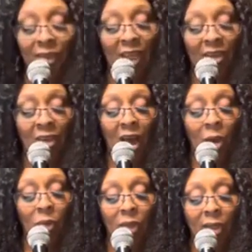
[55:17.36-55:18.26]
If
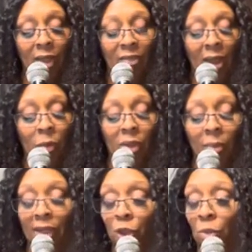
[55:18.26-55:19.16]
God would, if they would have
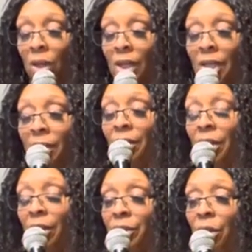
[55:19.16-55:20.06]
been 200
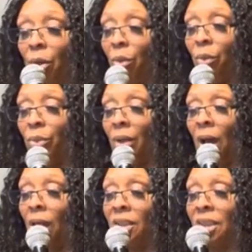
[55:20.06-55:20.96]
years old,
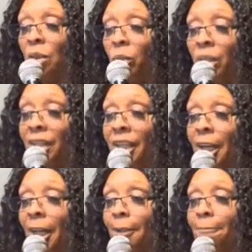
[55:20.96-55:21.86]
God still would have
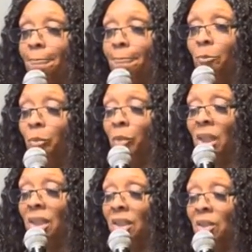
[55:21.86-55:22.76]
done it
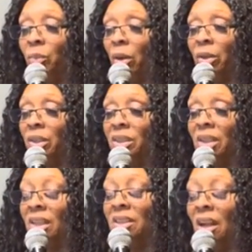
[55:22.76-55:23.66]
because his word is,
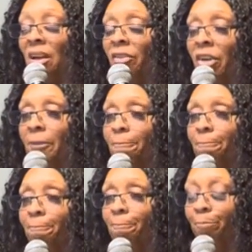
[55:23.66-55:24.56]
he's sovereign.
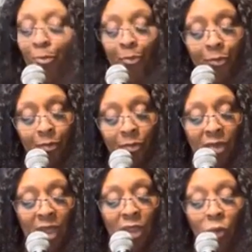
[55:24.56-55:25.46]

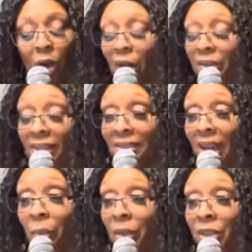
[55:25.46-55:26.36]
His word does
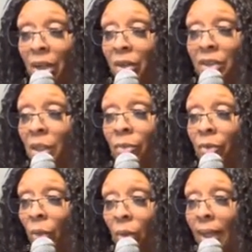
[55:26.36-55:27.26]
not return to him
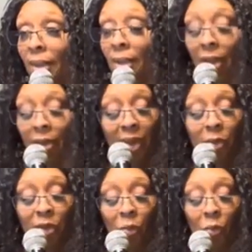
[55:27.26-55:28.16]
void. That
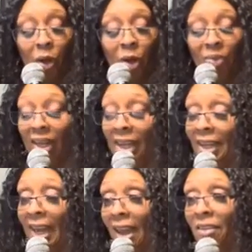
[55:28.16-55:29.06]
was a word that he
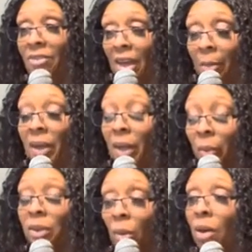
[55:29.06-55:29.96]
gave them and it
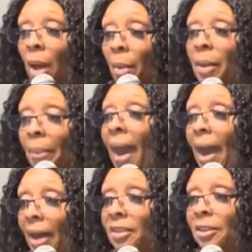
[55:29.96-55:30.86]
was going to come to pass.